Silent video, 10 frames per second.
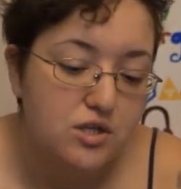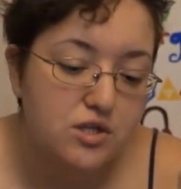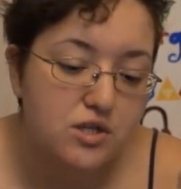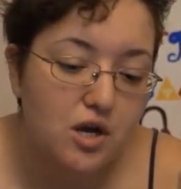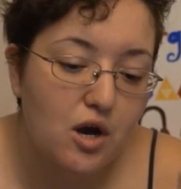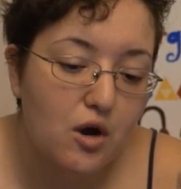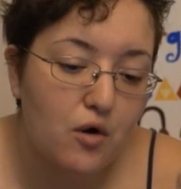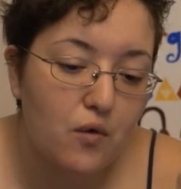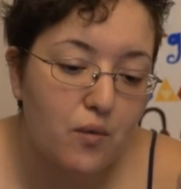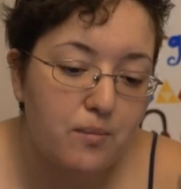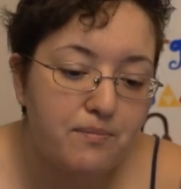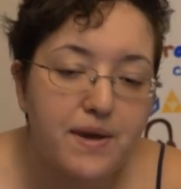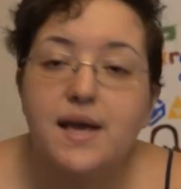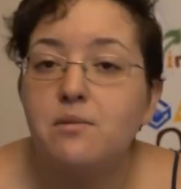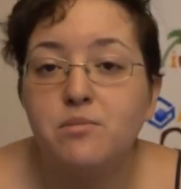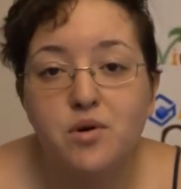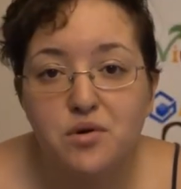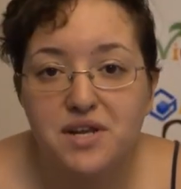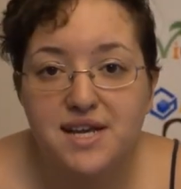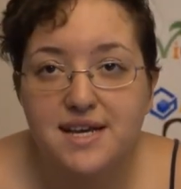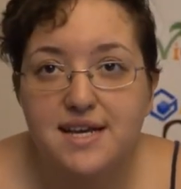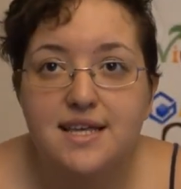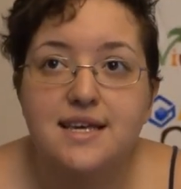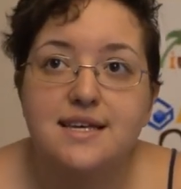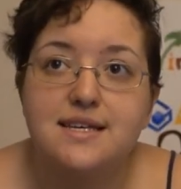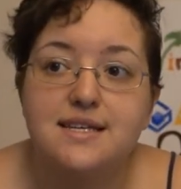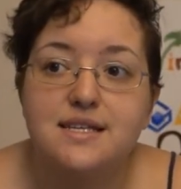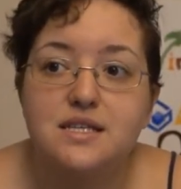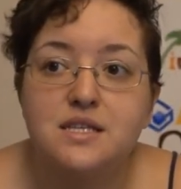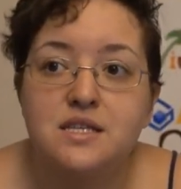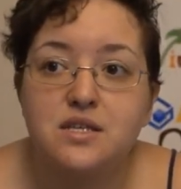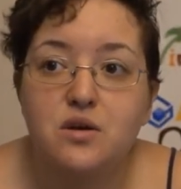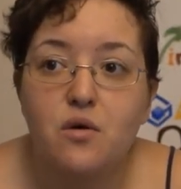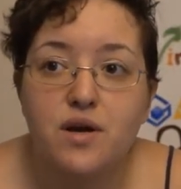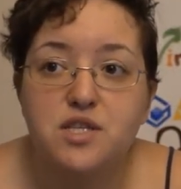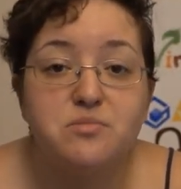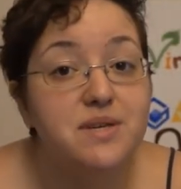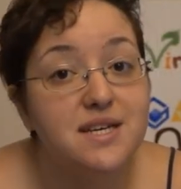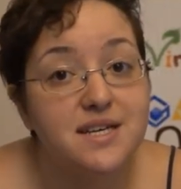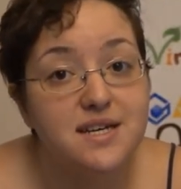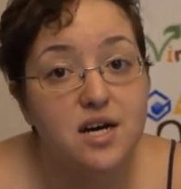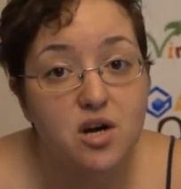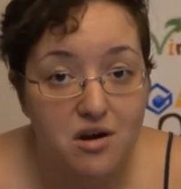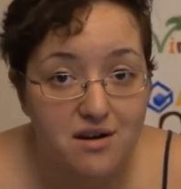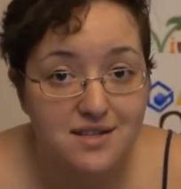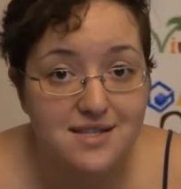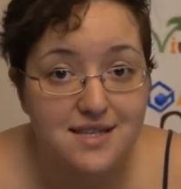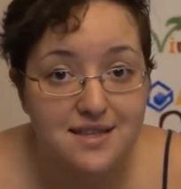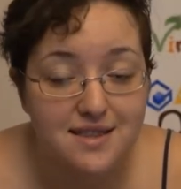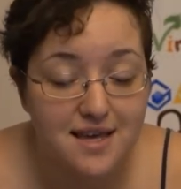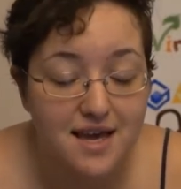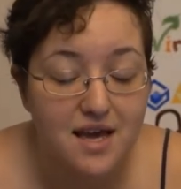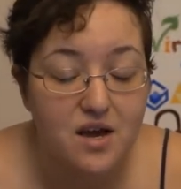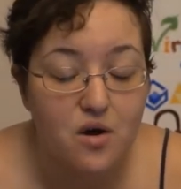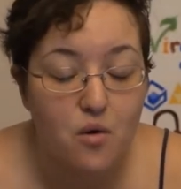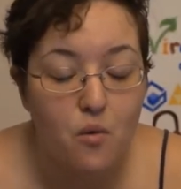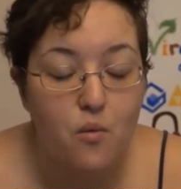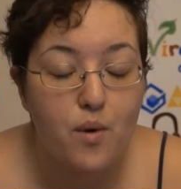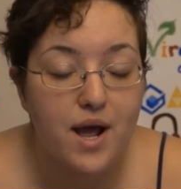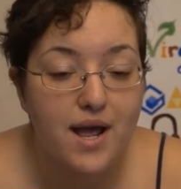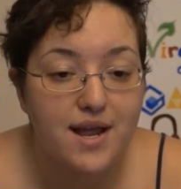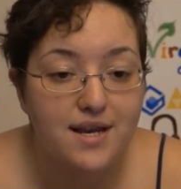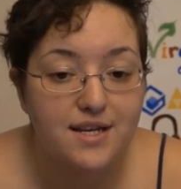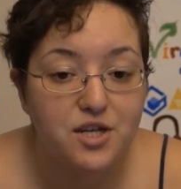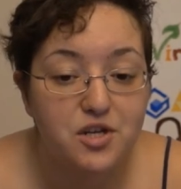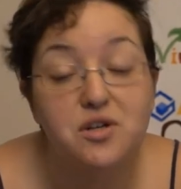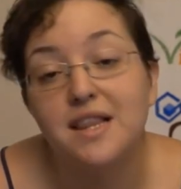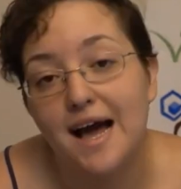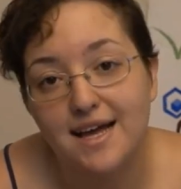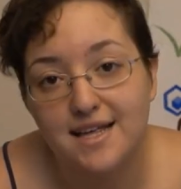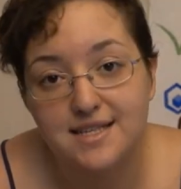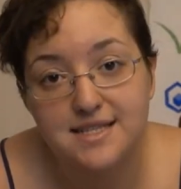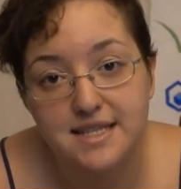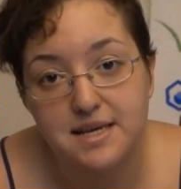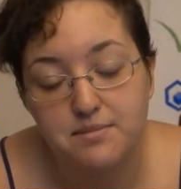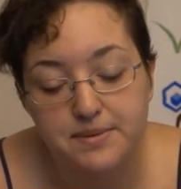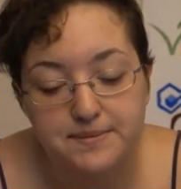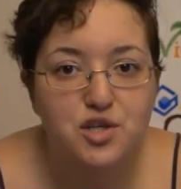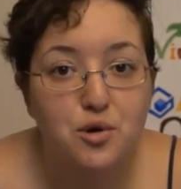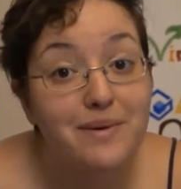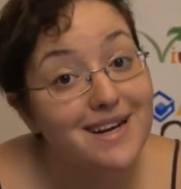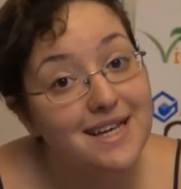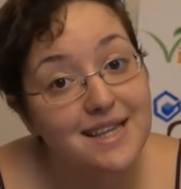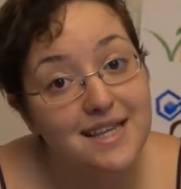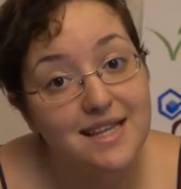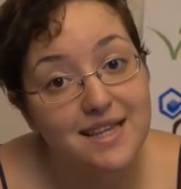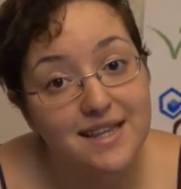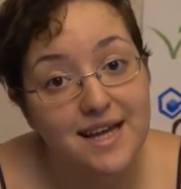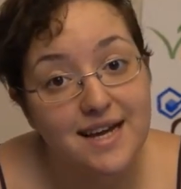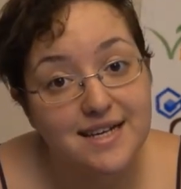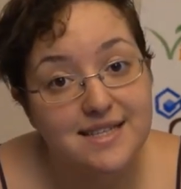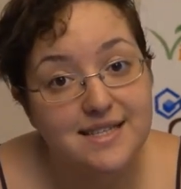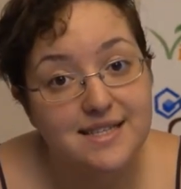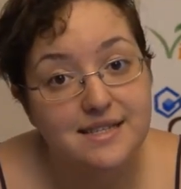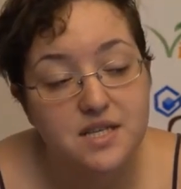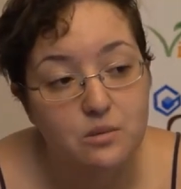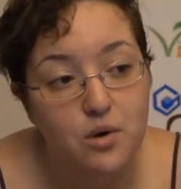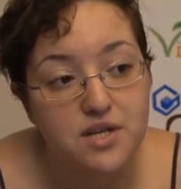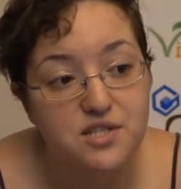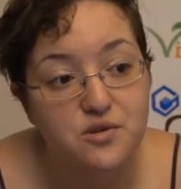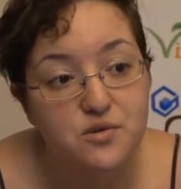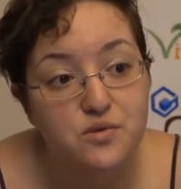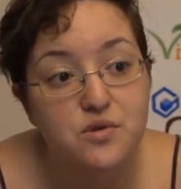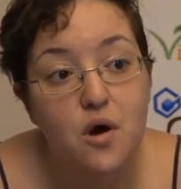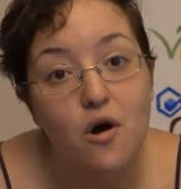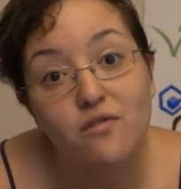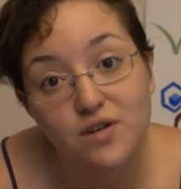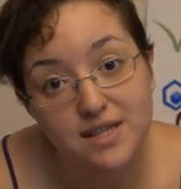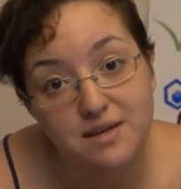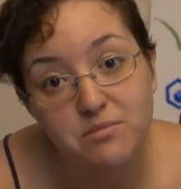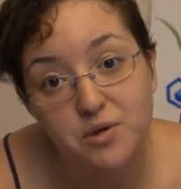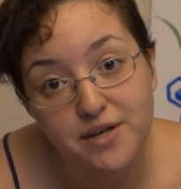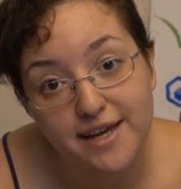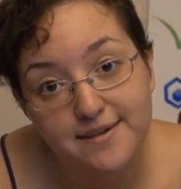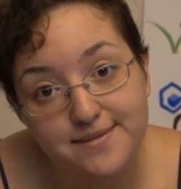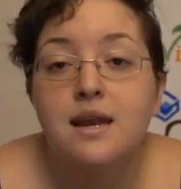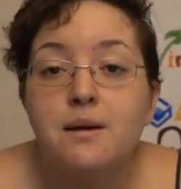So being moody is going to be a constant thing when you're lacking sleep. Nobody likes someone who's overly moody.